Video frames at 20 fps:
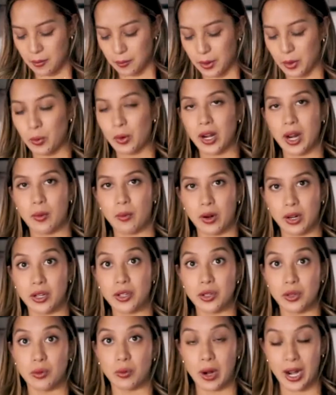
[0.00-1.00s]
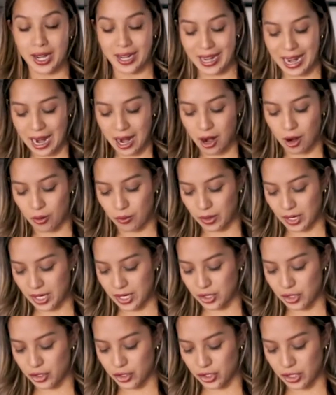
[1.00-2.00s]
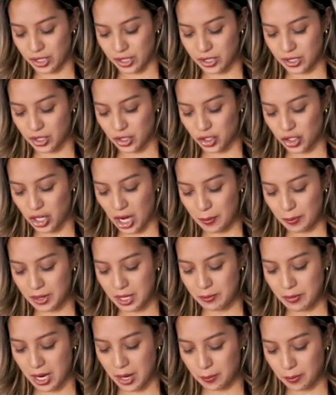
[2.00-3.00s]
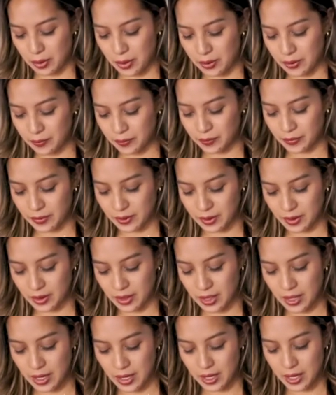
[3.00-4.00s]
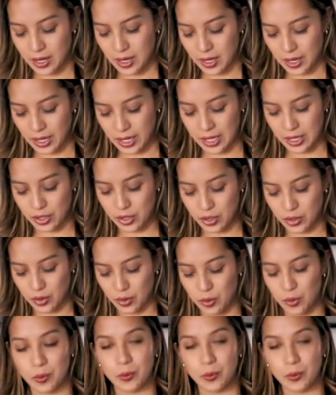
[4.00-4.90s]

But what I wanna do right now is just chop them up into